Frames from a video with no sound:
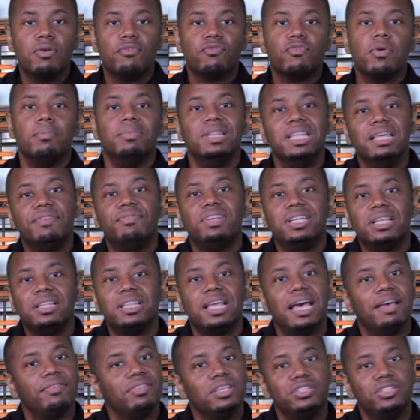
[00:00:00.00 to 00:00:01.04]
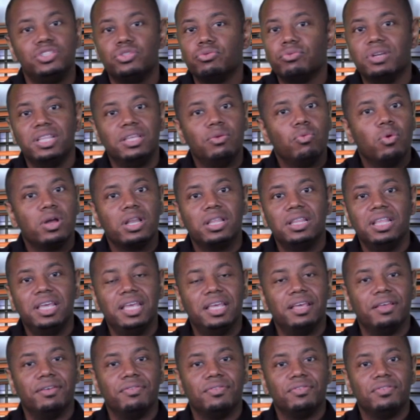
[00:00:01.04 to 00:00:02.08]
from living the life that you really want to
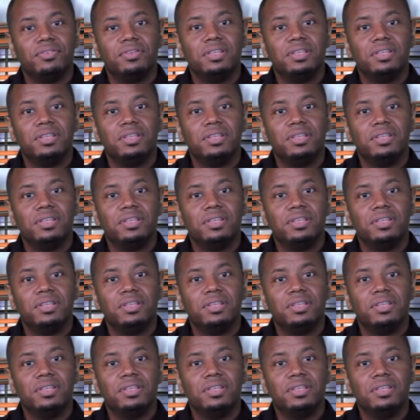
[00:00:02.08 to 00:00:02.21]
live.